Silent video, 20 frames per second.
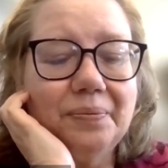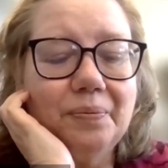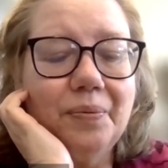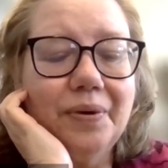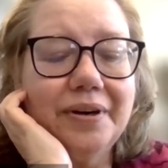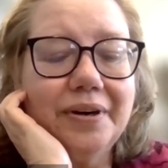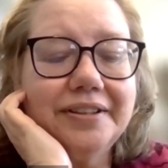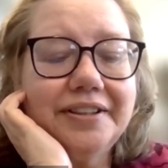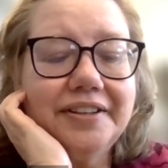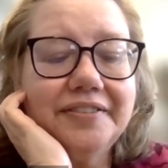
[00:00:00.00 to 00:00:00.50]

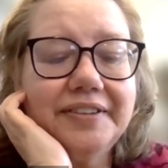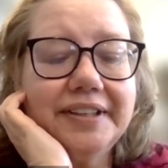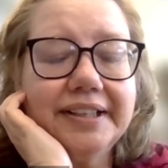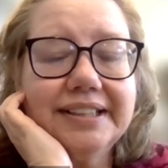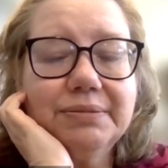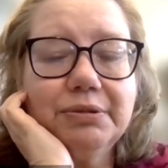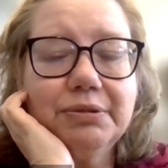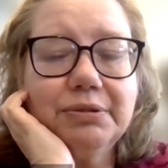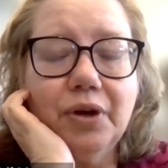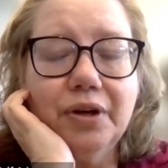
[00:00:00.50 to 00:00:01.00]
One of the
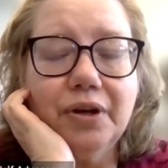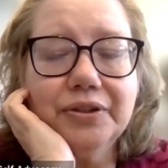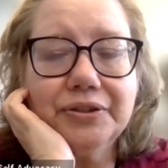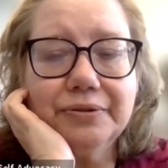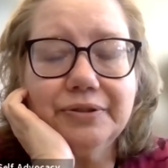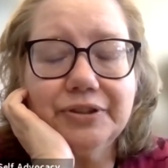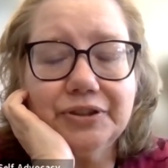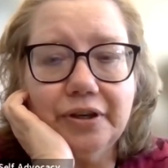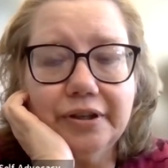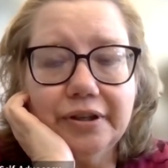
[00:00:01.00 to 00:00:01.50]
things we've also
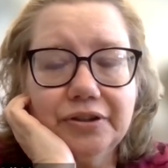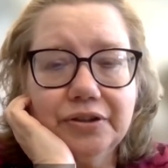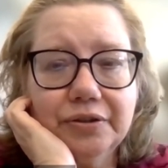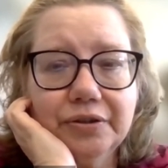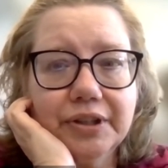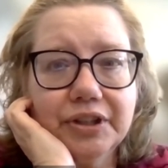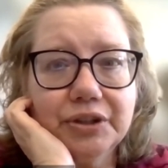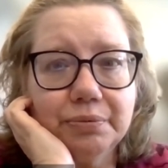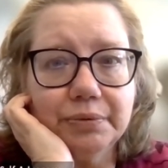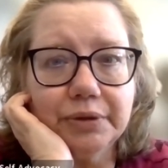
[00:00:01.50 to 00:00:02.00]
started
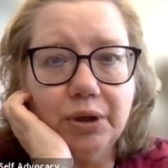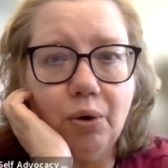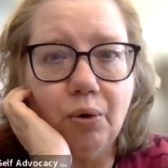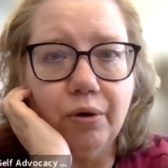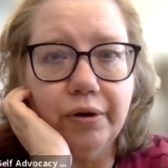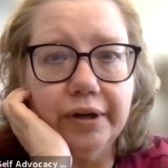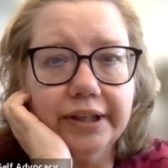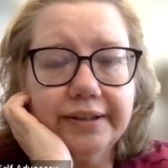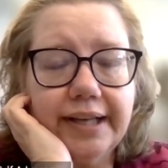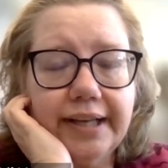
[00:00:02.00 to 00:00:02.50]
doing is
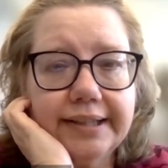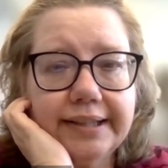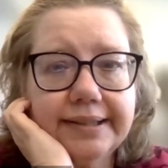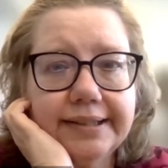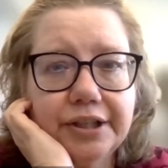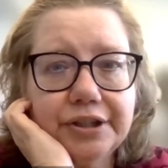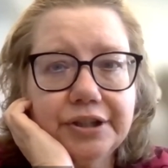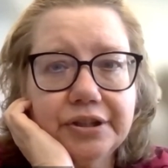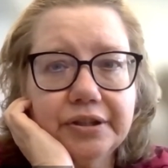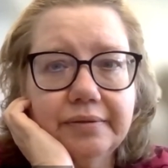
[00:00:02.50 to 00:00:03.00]
recording that
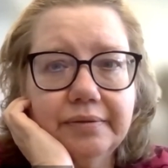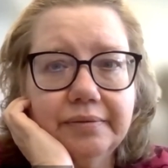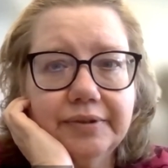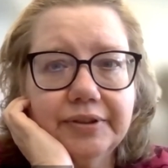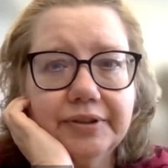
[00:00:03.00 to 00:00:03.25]
session